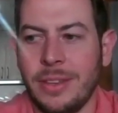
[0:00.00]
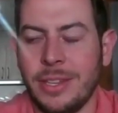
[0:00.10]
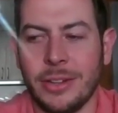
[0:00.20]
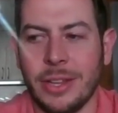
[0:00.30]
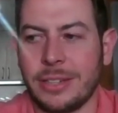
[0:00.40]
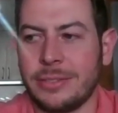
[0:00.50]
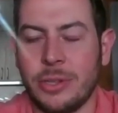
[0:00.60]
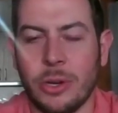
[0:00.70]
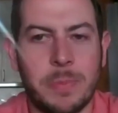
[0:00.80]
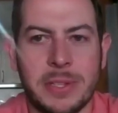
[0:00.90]
you know, like
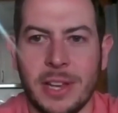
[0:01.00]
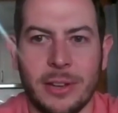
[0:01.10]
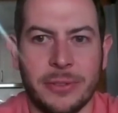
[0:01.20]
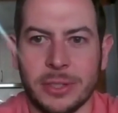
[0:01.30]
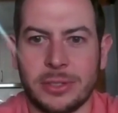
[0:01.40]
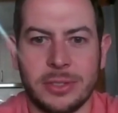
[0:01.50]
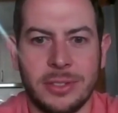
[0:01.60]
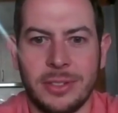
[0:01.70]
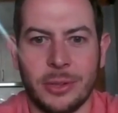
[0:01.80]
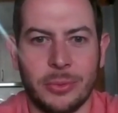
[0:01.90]
don't be selfish.
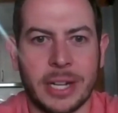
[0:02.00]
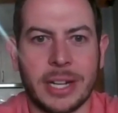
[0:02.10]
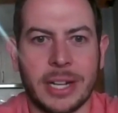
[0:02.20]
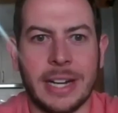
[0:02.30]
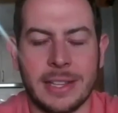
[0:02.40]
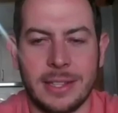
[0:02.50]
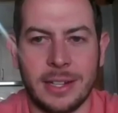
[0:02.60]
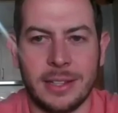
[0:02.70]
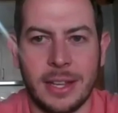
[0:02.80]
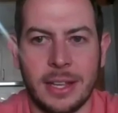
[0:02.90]
You know, recognize at the
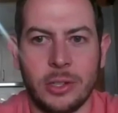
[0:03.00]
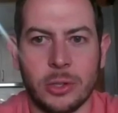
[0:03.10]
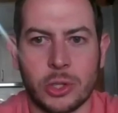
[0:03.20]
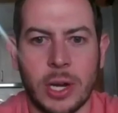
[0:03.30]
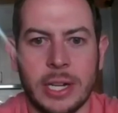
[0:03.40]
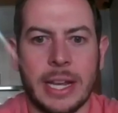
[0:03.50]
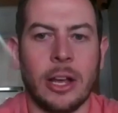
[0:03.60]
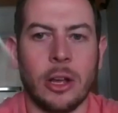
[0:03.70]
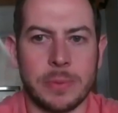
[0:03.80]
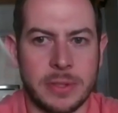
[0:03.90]
end of the day, you're trying to
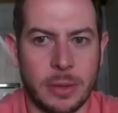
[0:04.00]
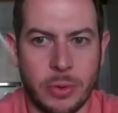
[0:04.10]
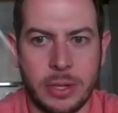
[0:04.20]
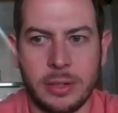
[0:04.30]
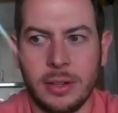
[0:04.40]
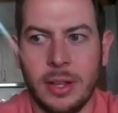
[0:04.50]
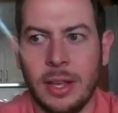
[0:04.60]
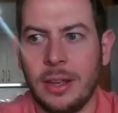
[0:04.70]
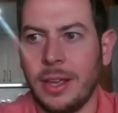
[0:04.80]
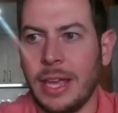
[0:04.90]
help someone
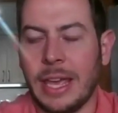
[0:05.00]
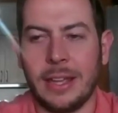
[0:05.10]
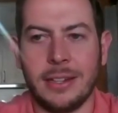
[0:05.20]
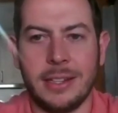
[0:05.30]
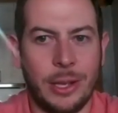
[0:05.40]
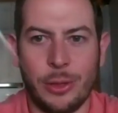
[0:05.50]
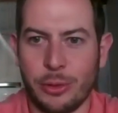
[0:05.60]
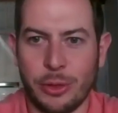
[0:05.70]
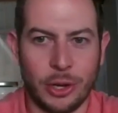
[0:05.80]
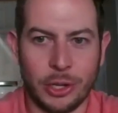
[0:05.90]
and
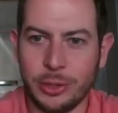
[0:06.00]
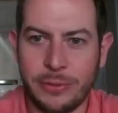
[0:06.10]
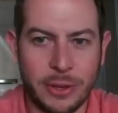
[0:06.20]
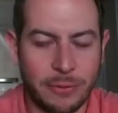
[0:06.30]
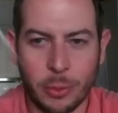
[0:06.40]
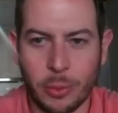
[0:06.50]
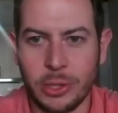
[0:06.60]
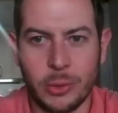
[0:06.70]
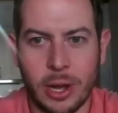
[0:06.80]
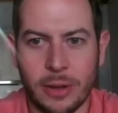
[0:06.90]
either they're a good fit for what
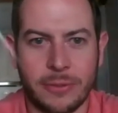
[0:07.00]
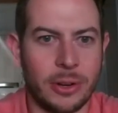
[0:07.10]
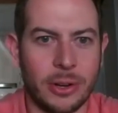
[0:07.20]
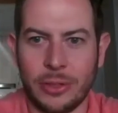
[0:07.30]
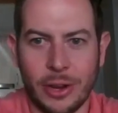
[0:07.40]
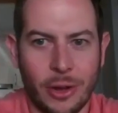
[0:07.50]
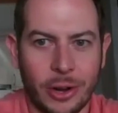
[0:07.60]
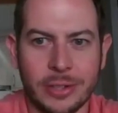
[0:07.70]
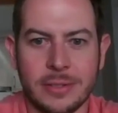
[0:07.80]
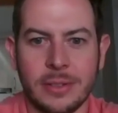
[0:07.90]
you offer or they
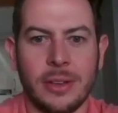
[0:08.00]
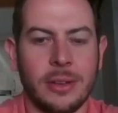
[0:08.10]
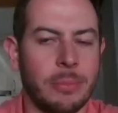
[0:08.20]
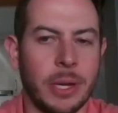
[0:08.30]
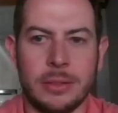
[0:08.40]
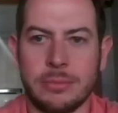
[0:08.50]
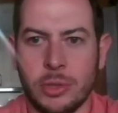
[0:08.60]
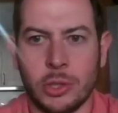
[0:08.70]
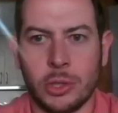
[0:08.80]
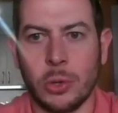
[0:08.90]
aren't, but
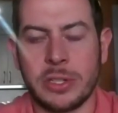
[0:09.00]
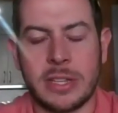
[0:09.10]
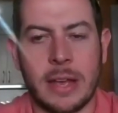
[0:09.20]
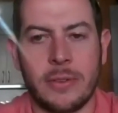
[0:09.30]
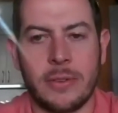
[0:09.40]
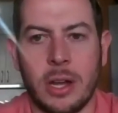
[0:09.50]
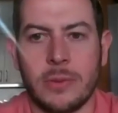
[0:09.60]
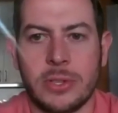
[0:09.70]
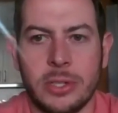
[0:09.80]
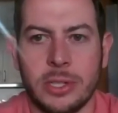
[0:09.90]
your goal is to have a
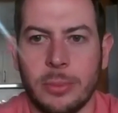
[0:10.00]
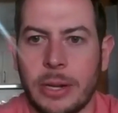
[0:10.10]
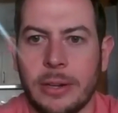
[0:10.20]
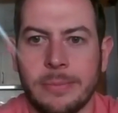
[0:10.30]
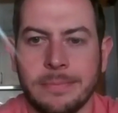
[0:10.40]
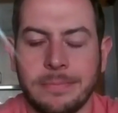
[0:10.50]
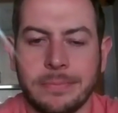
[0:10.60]
conversation about it.